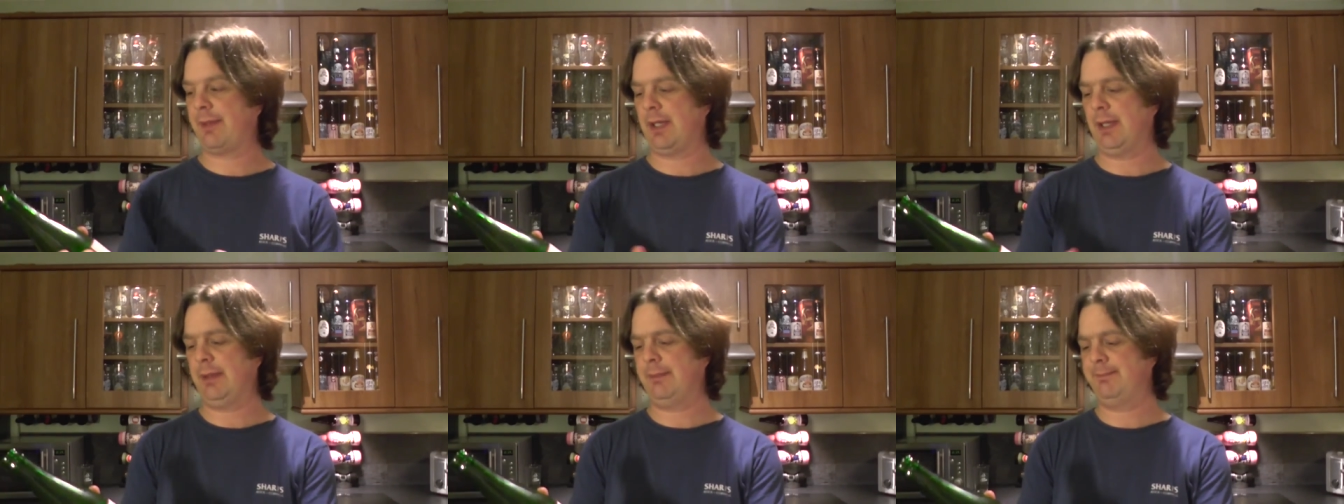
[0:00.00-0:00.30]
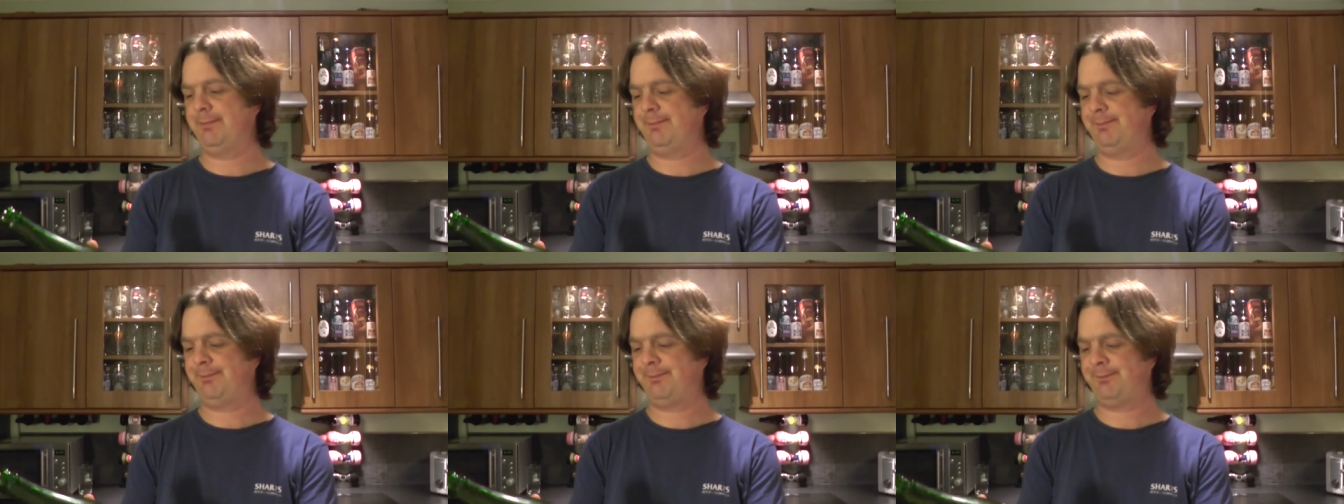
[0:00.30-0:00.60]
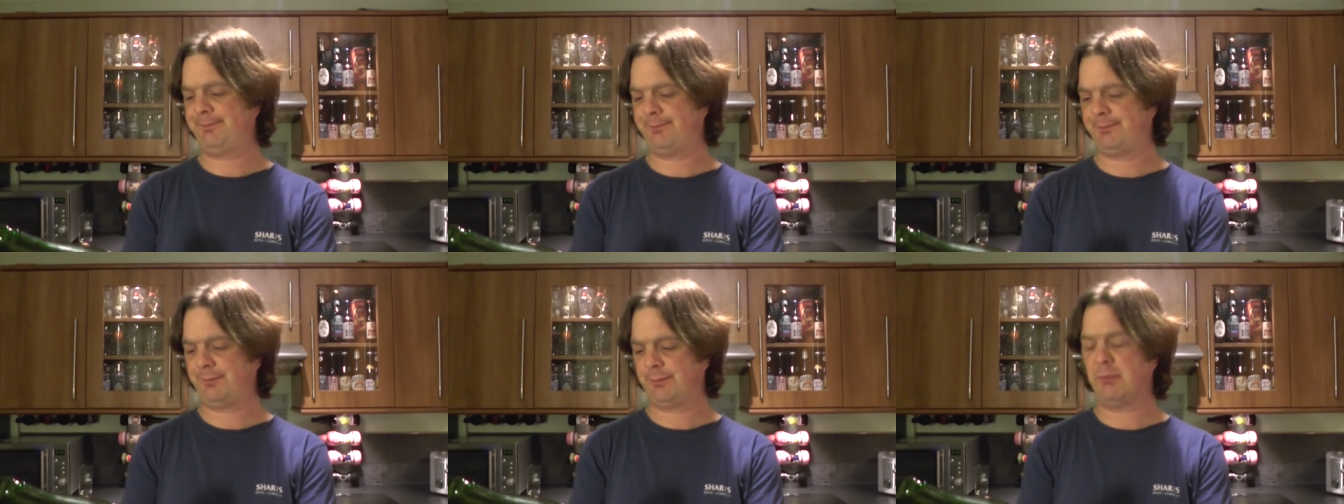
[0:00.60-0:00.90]
Um,
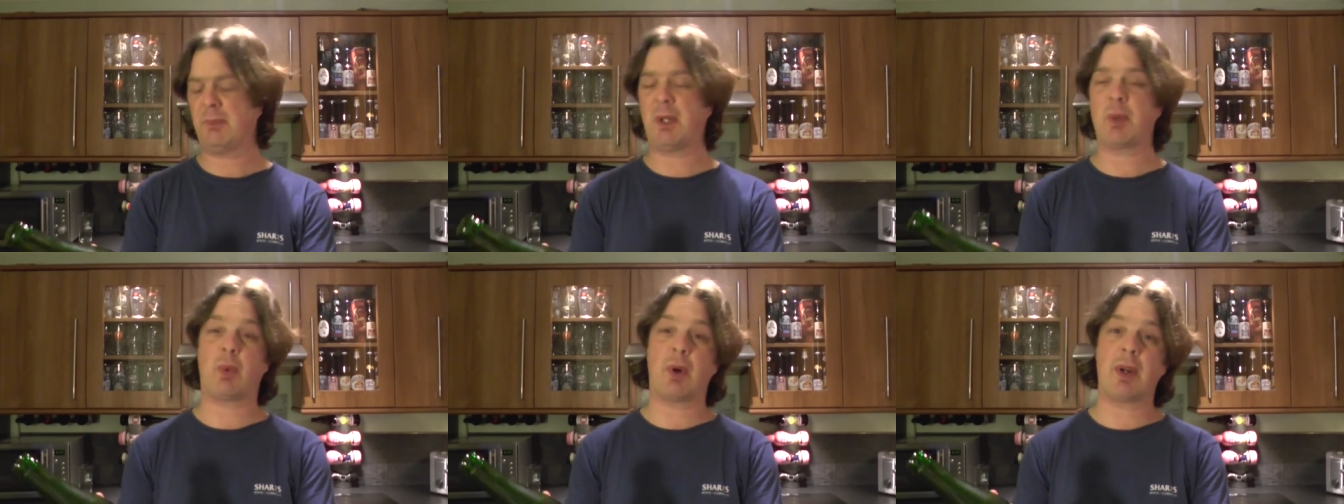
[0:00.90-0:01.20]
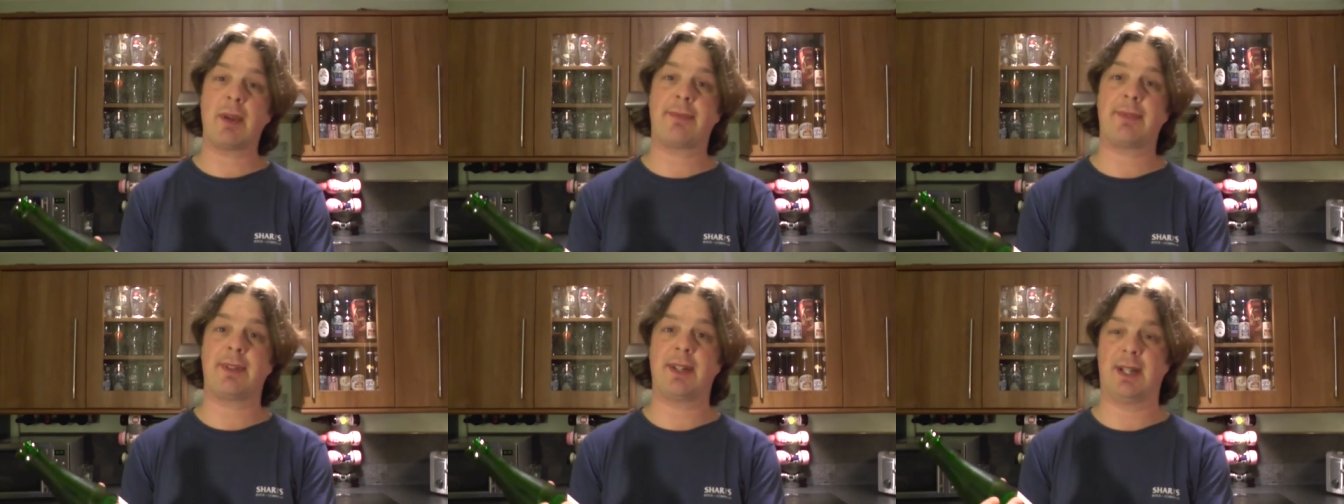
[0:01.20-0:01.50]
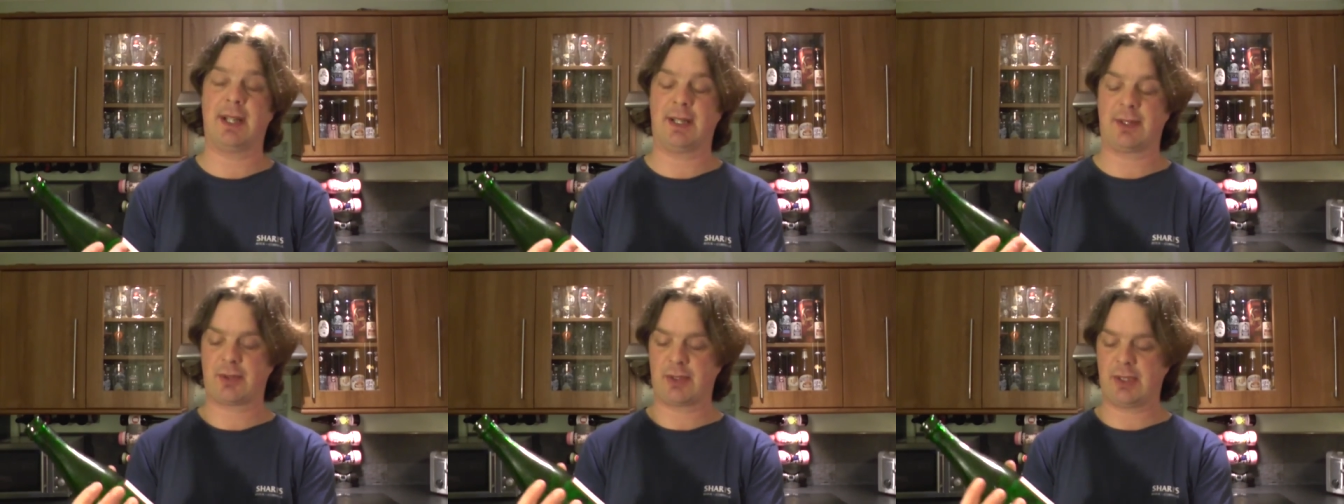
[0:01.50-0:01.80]
my wife did
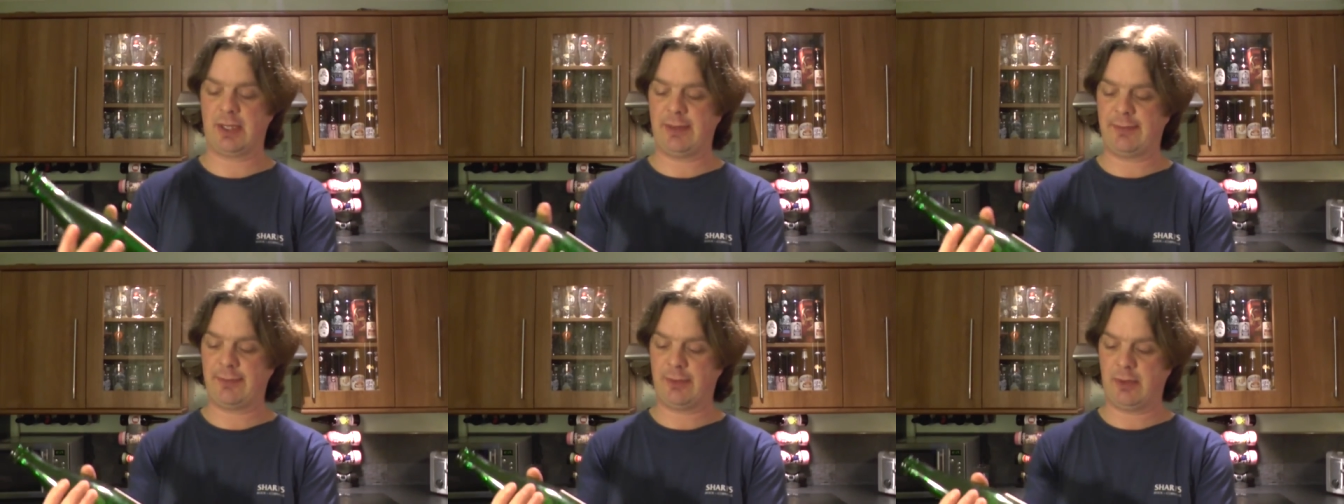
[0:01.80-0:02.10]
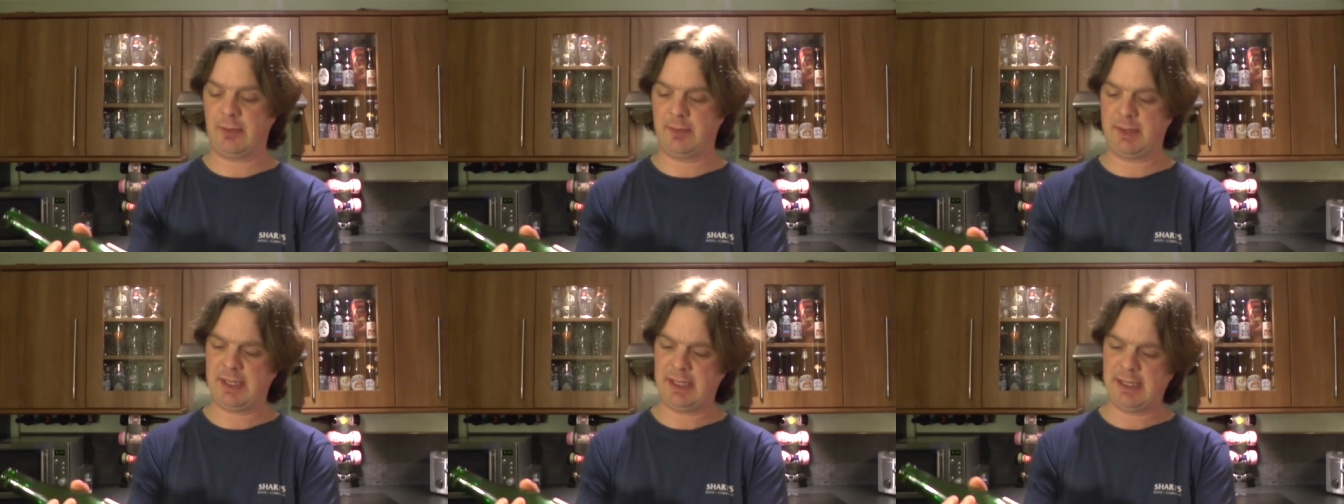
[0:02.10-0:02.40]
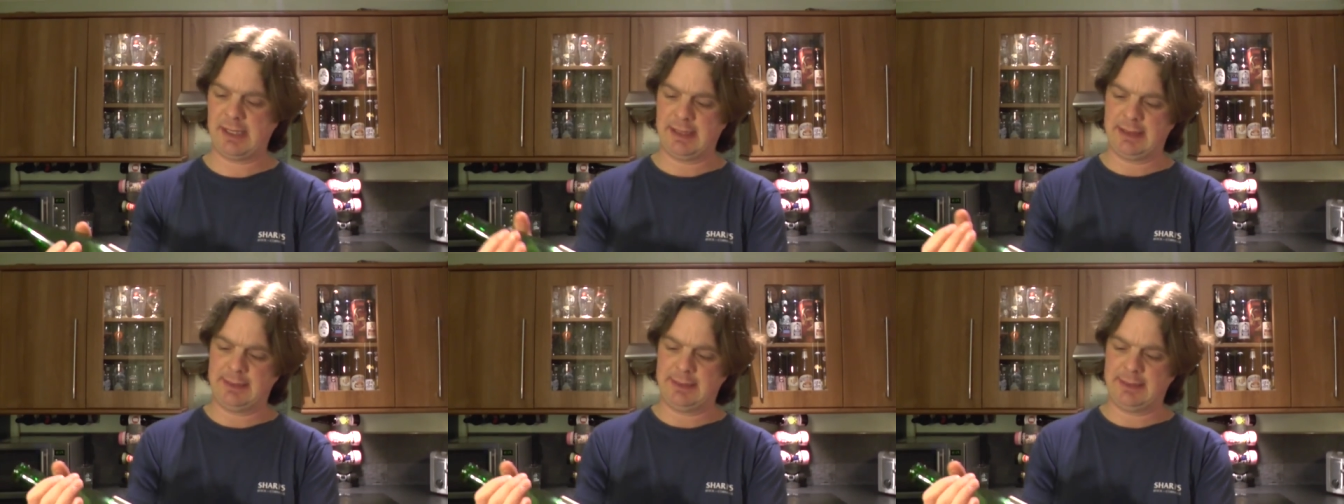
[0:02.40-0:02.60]
actually for me.